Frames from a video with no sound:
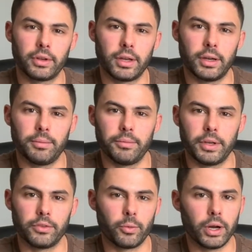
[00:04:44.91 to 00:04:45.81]

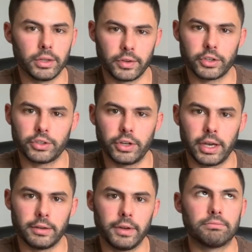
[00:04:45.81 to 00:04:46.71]
as well as I should
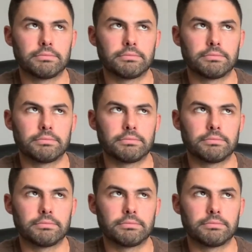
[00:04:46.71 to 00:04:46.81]
have.